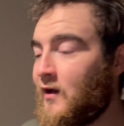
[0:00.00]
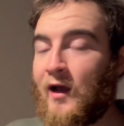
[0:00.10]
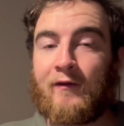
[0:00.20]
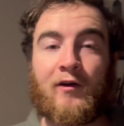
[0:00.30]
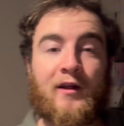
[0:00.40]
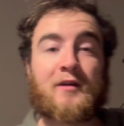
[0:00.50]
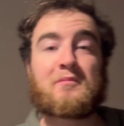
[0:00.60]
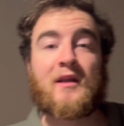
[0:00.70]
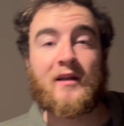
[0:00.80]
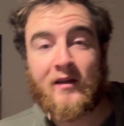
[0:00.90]
I've already
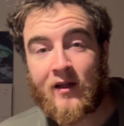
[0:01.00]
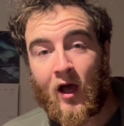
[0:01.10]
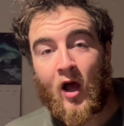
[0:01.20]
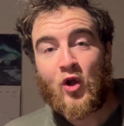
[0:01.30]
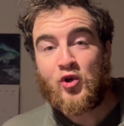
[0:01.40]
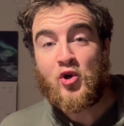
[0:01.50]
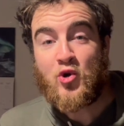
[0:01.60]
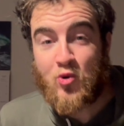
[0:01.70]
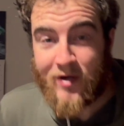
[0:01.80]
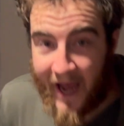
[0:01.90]
completed
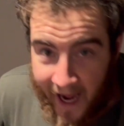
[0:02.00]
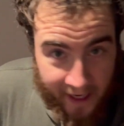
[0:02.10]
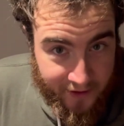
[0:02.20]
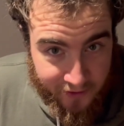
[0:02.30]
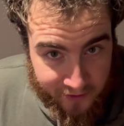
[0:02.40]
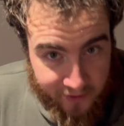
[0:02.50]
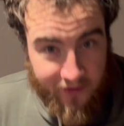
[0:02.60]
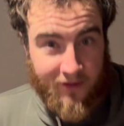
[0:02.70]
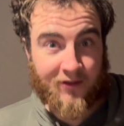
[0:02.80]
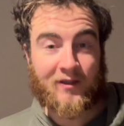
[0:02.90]
2 tasks,